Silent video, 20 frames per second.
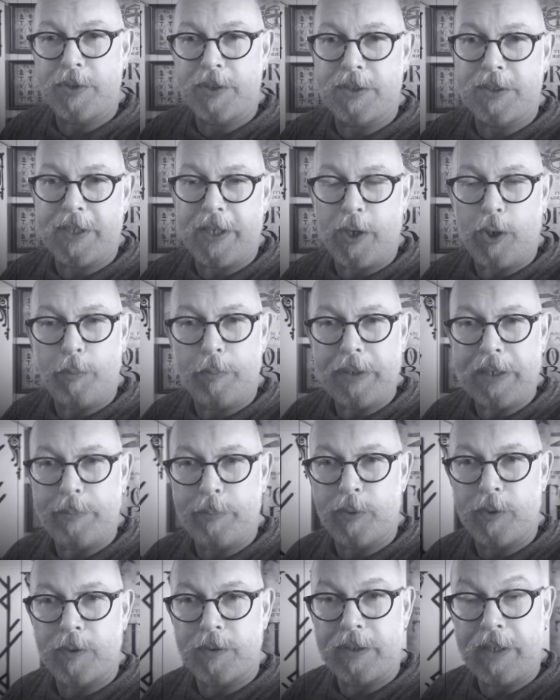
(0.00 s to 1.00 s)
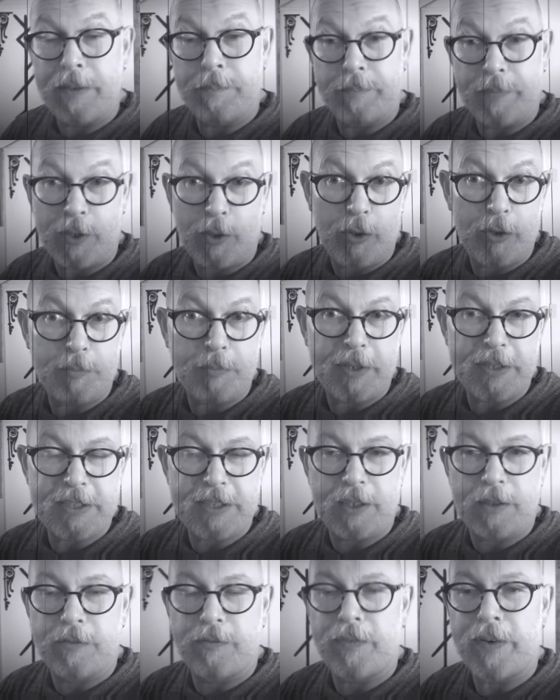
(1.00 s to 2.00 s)
to help people, including
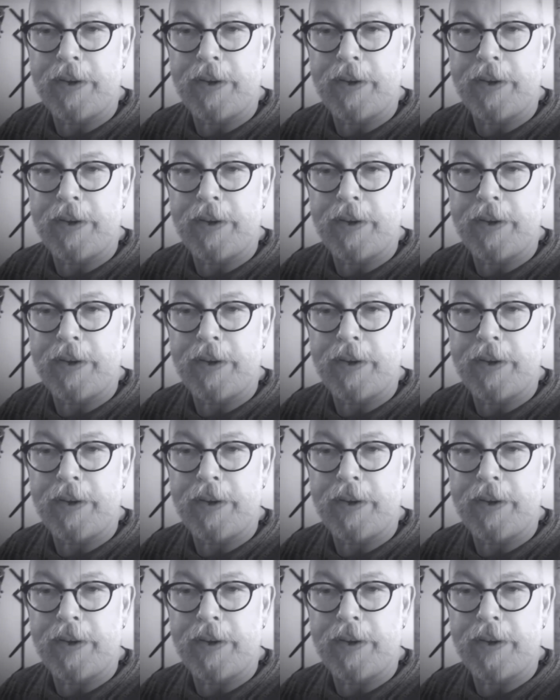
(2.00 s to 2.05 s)
myself,